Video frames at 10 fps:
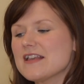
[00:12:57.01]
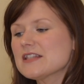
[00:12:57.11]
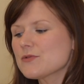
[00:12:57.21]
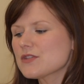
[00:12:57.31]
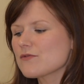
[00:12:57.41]
And
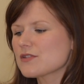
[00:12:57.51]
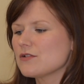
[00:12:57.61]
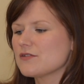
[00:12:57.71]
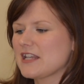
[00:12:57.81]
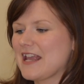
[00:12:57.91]
this was the
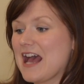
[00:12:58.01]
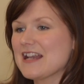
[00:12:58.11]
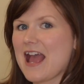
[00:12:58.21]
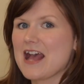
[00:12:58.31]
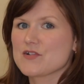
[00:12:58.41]
result that he
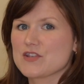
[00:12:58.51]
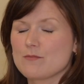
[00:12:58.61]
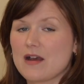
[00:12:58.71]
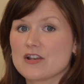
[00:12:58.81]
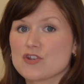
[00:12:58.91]
hadn't
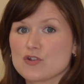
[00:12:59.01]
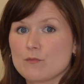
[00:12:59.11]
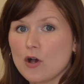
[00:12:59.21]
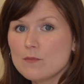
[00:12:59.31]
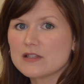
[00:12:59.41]
actually
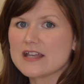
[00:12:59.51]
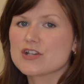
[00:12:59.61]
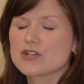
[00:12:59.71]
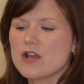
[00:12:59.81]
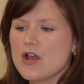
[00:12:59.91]
managed to
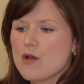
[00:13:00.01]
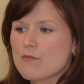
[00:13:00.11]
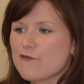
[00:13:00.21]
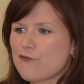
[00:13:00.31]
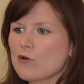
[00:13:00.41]
publish
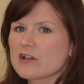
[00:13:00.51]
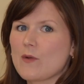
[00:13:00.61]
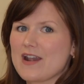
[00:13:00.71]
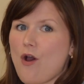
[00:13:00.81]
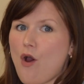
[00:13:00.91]

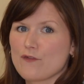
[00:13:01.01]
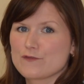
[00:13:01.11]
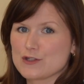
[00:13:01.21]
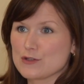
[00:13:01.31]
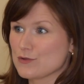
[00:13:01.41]
before he went
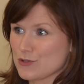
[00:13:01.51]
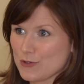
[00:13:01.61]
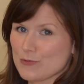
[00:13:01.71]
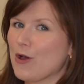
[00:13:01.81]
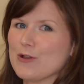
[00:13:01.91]
off to
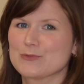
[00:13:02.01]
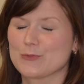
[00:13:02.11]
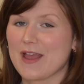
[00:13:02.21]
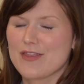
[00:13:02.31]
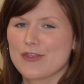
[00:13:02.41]
tour the
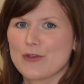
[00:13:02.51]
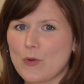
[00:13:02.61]
world with